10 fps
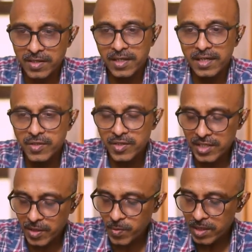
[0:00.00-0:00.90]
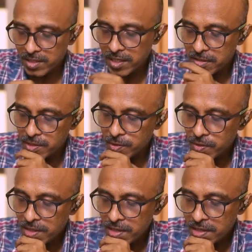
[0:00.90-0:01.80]
Okay, so set 1, set
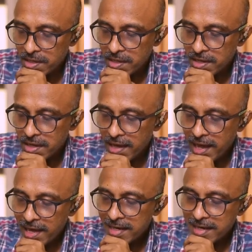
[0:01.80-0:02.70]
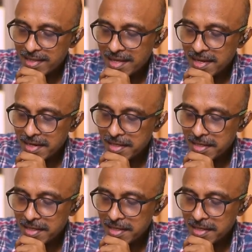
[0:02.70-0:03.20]
2, and there